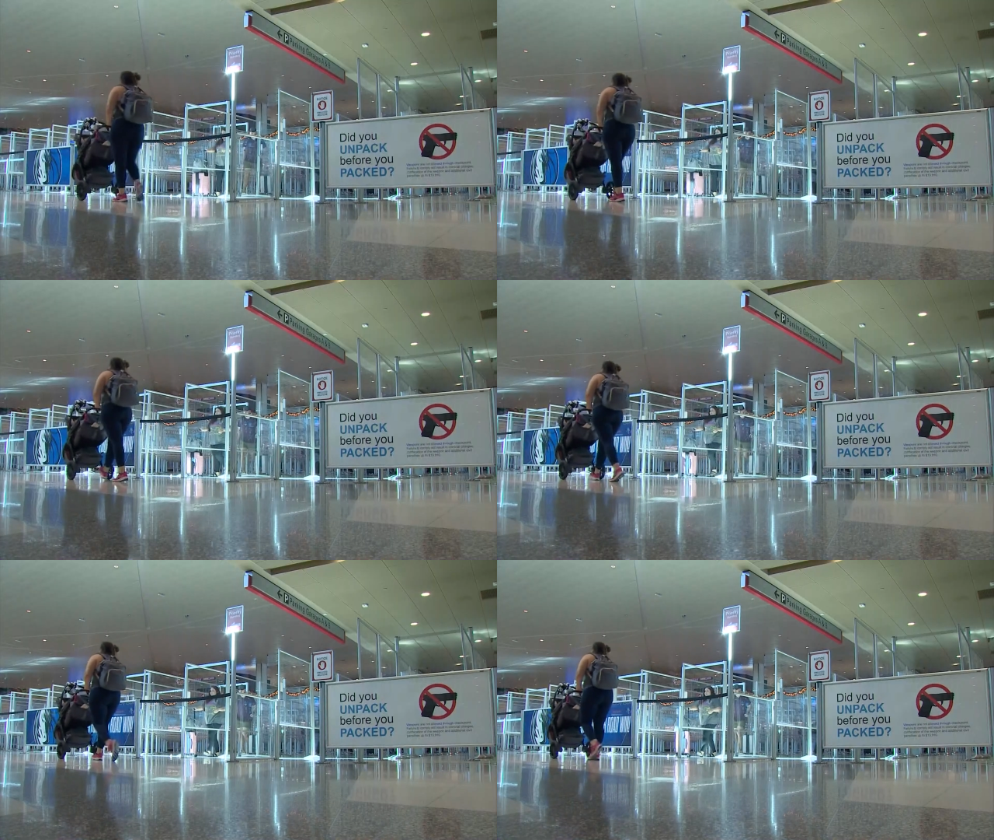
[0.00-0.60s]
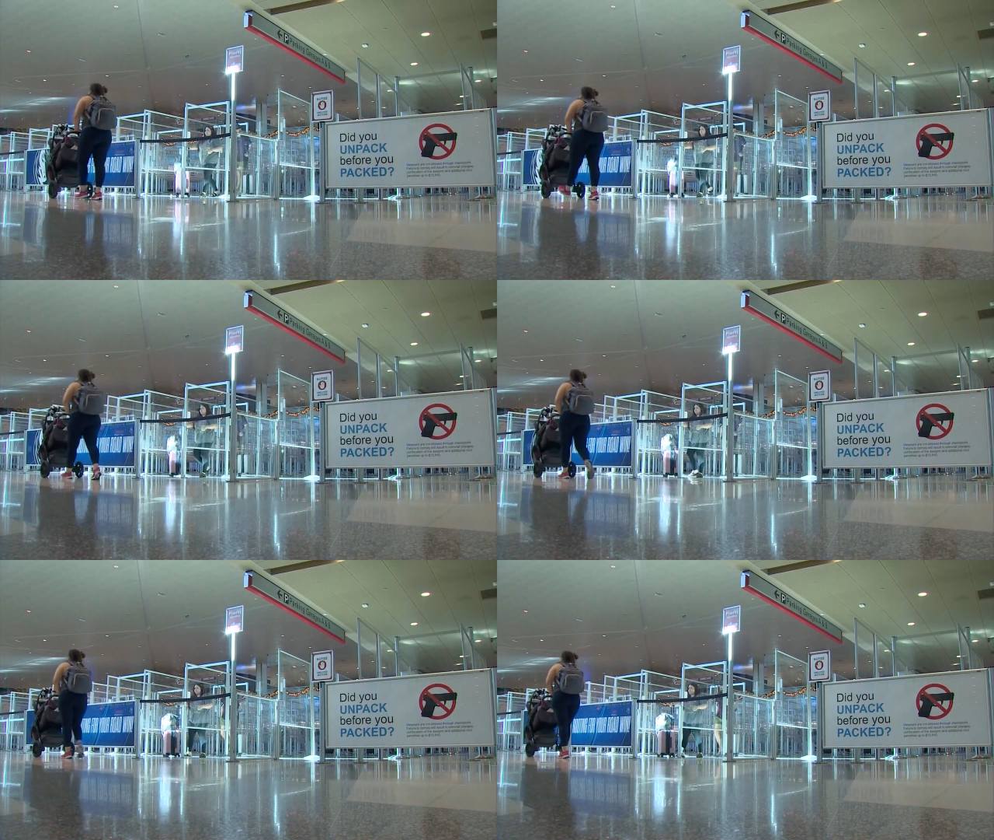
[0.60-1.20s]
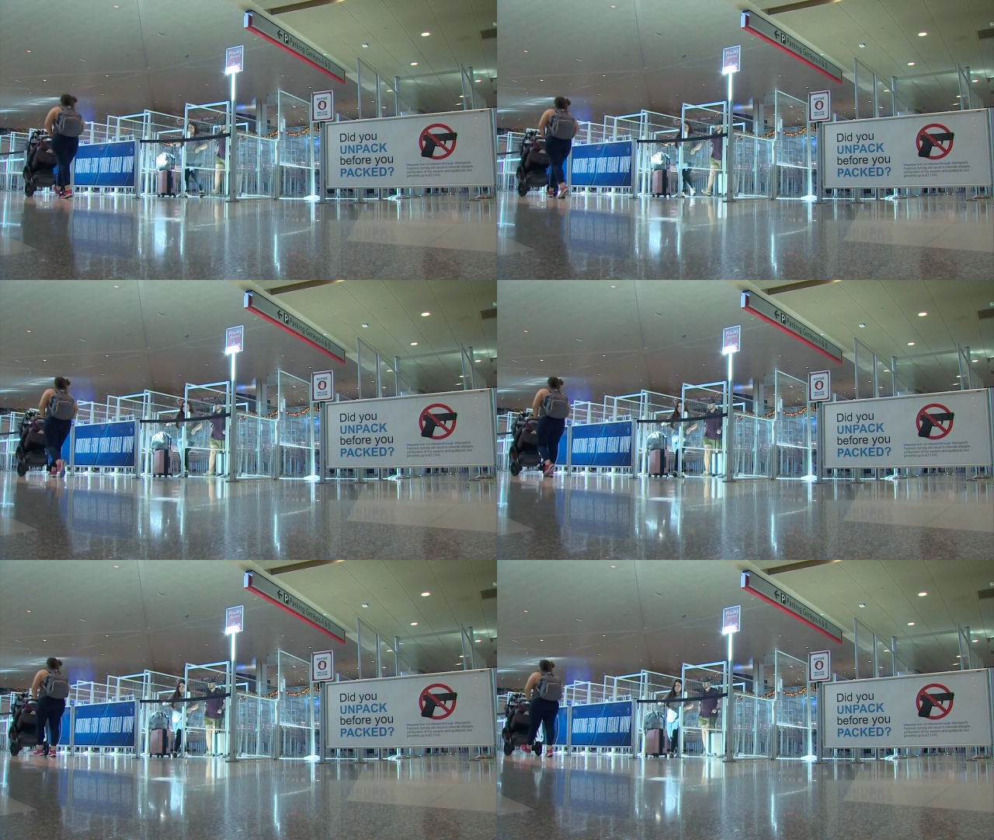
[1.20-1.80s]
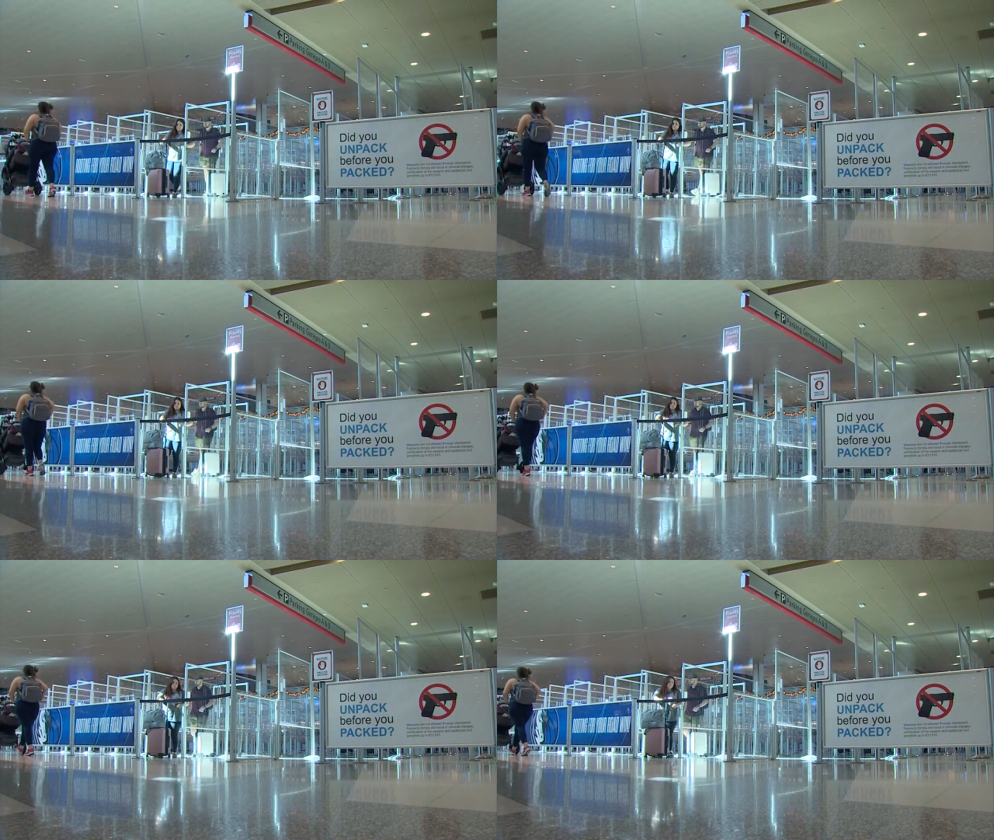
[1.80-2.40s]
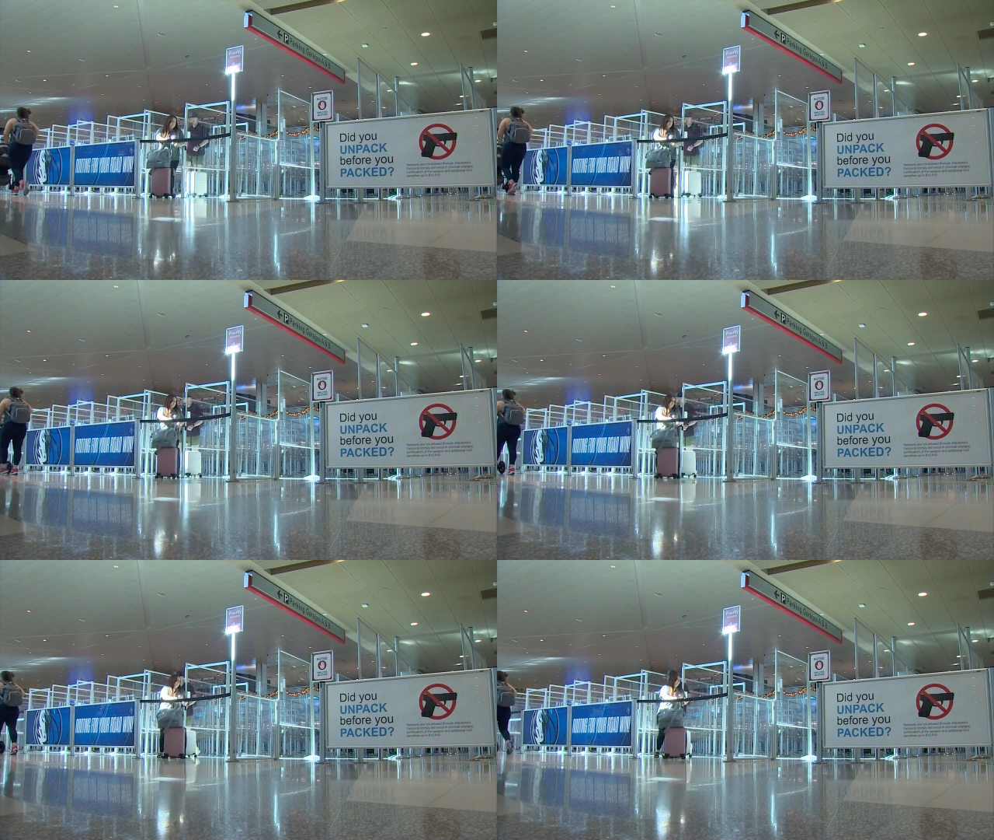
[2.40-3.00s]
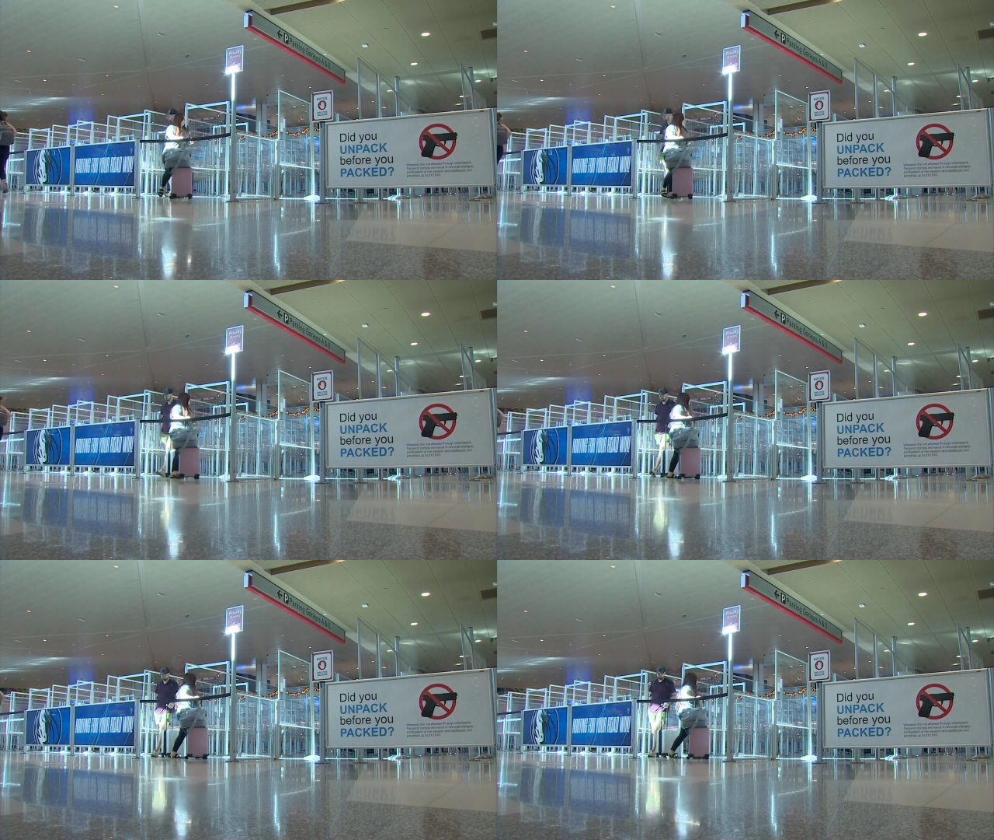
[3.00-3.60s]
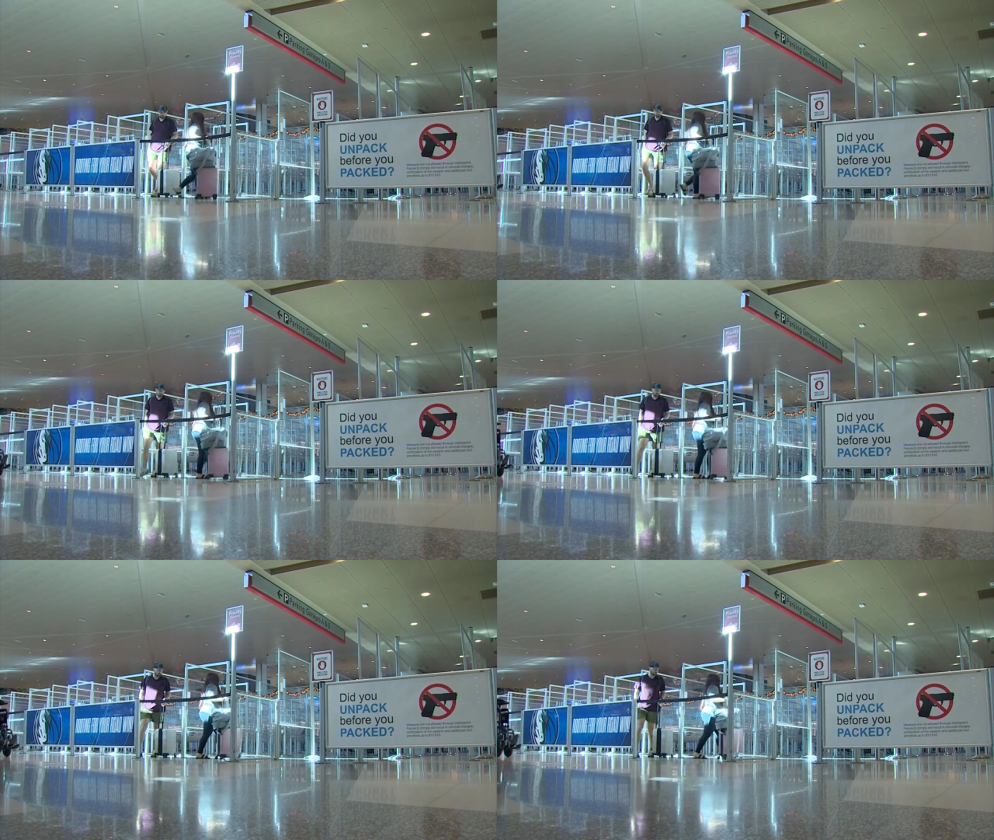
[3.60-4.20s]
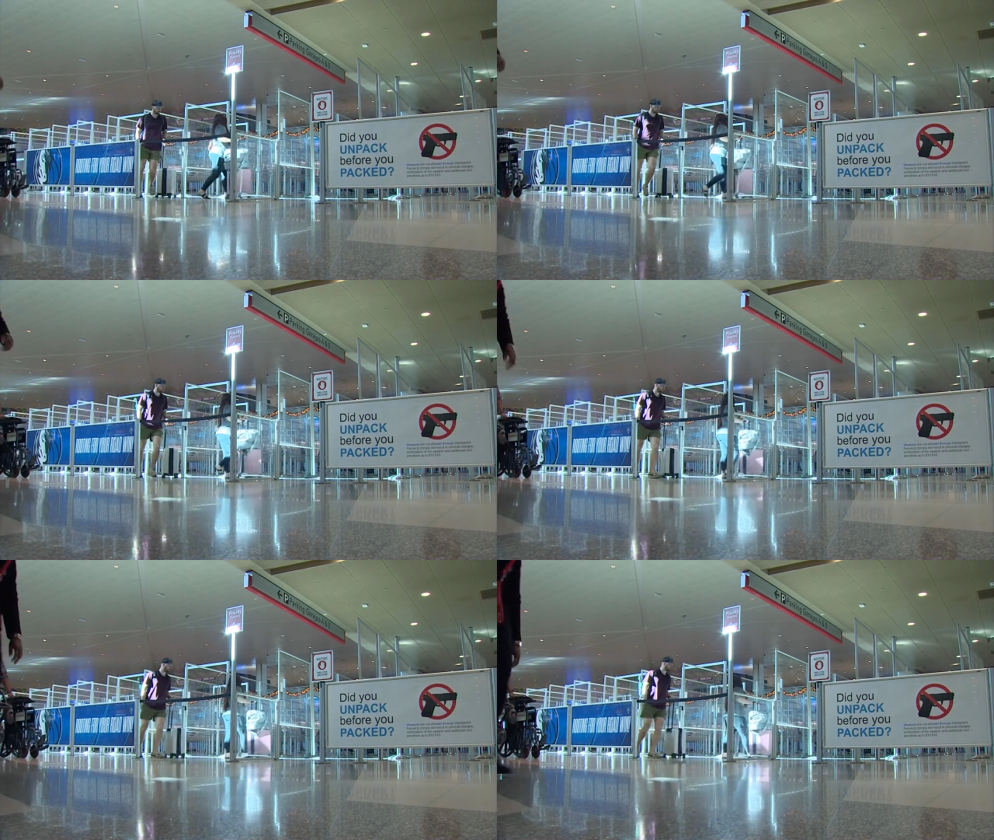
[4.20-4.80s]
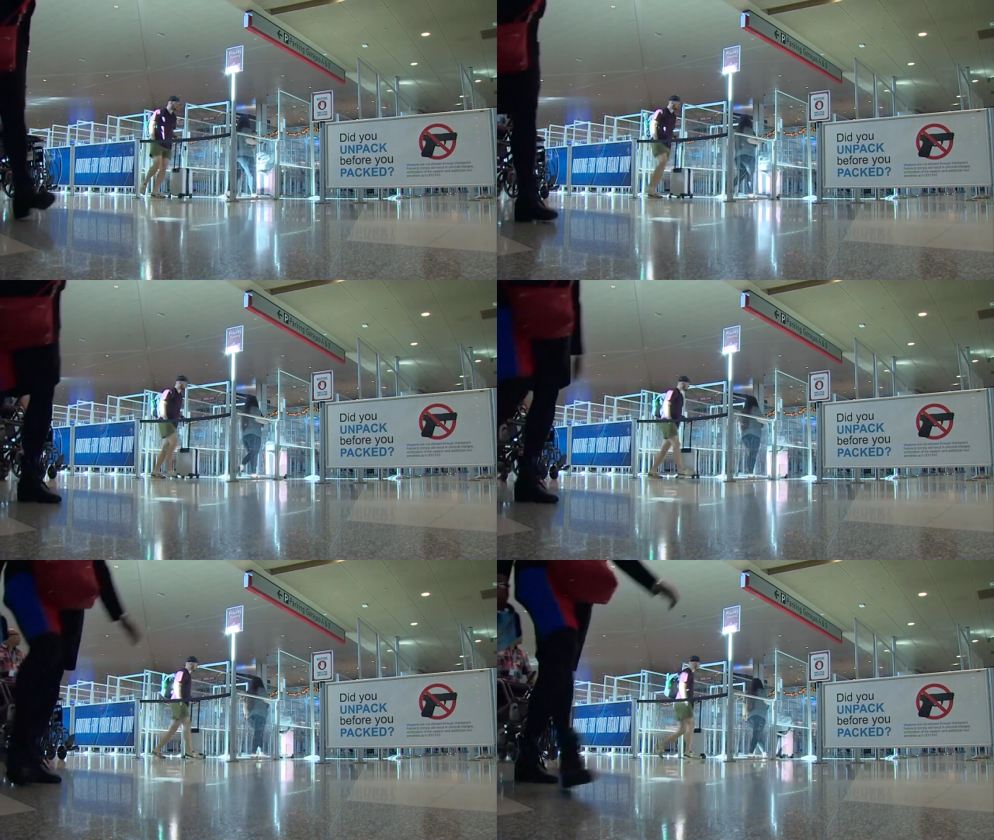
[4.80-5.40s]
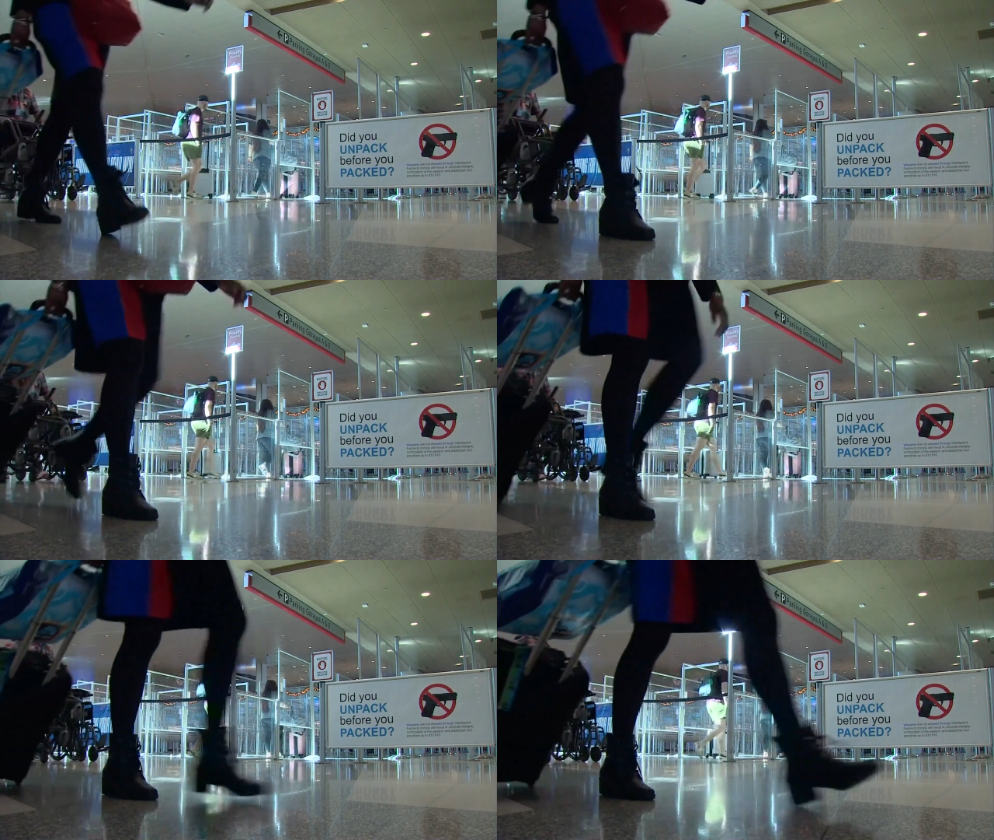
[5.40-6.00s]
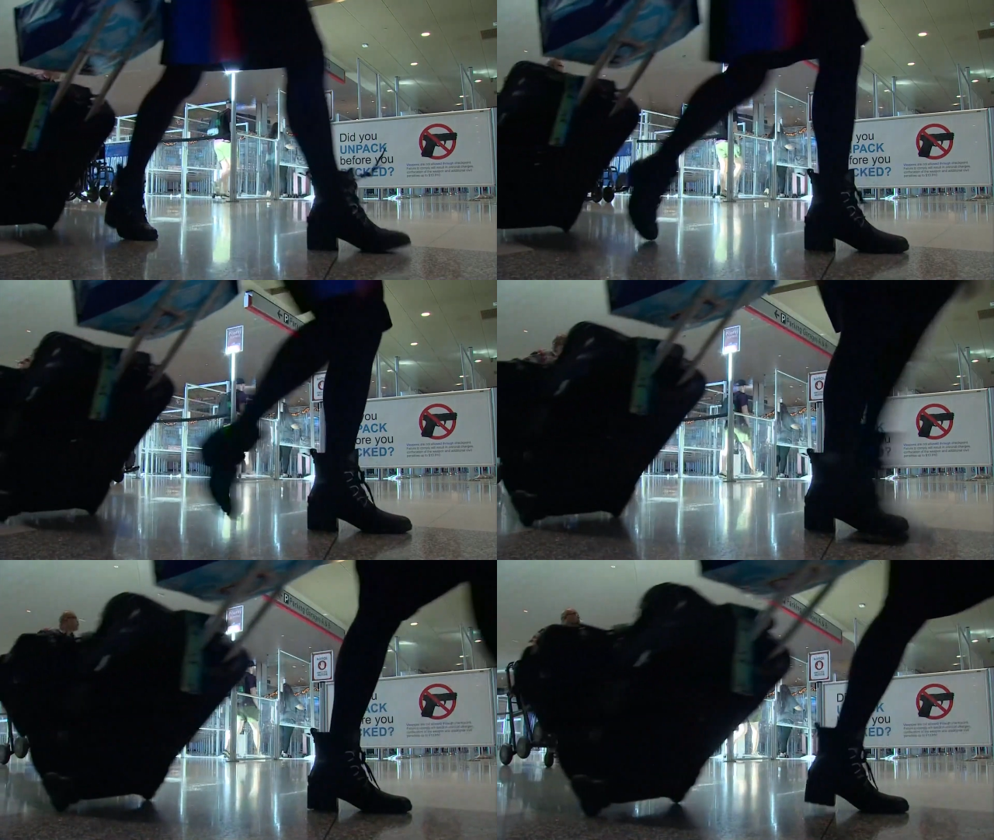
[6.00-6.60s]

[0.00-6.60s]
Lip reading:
No face is visible, so there are no lips to read.